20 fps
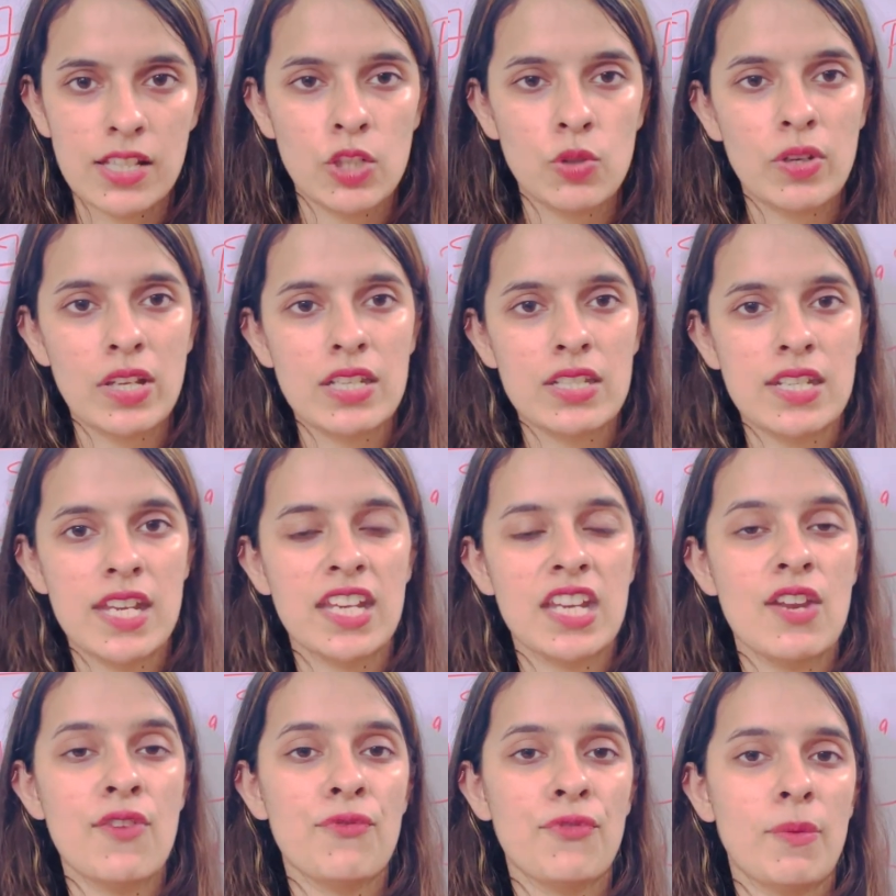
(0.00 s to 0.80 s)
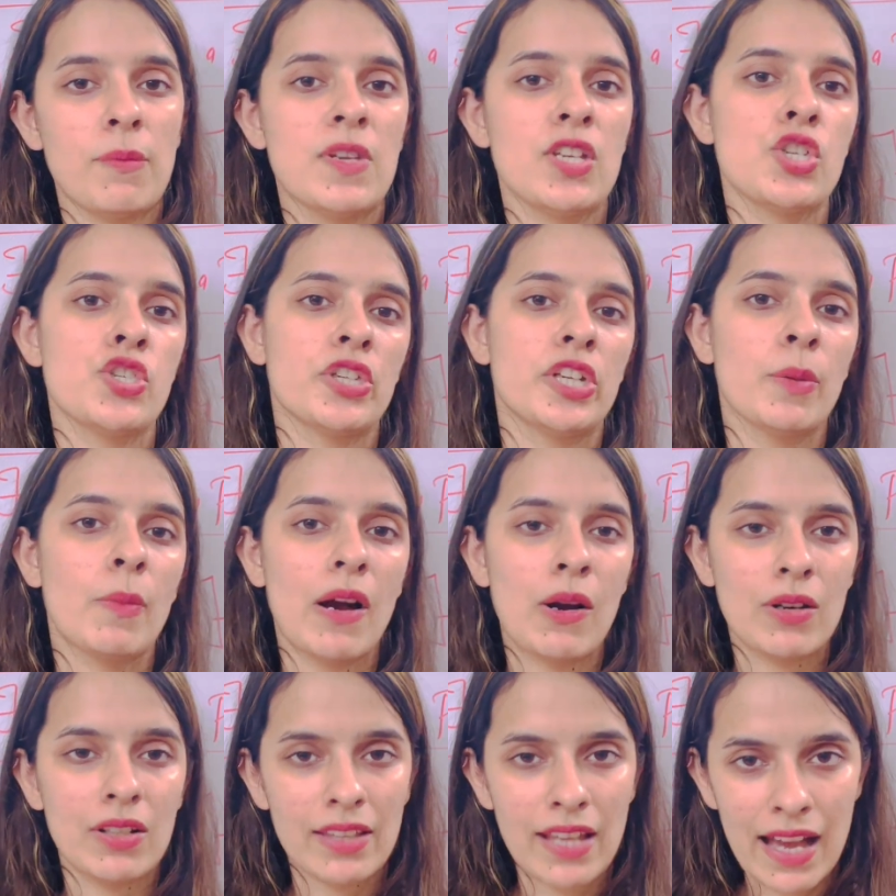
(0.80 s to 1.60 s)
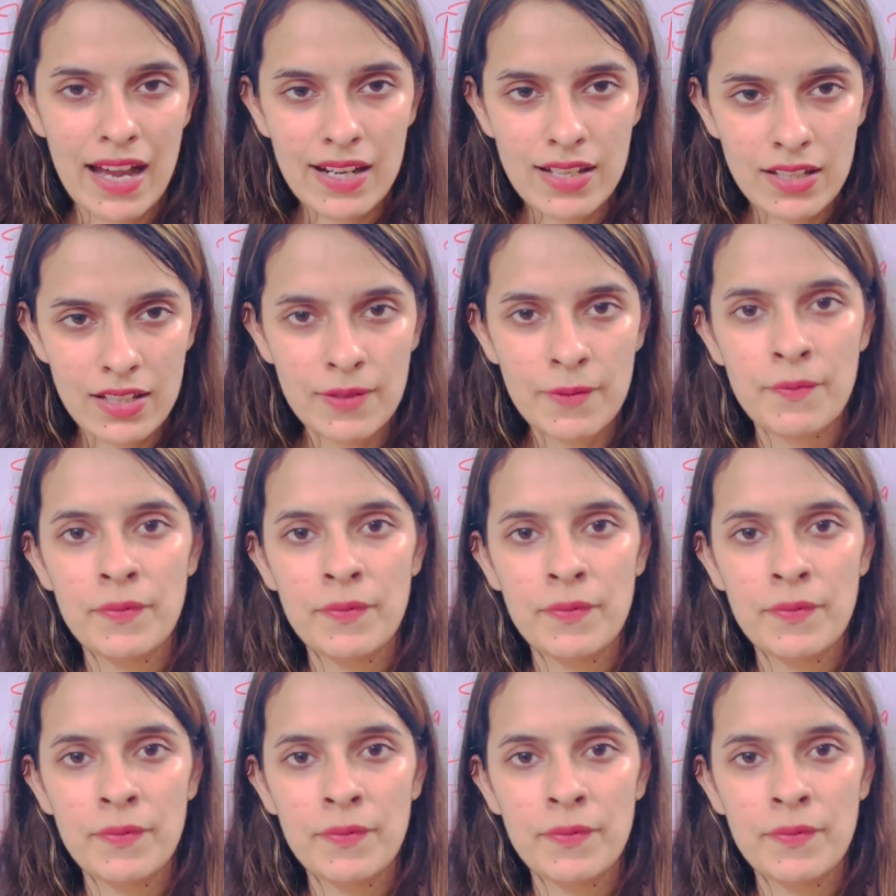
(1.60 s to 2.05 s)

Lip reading: You can take information about that.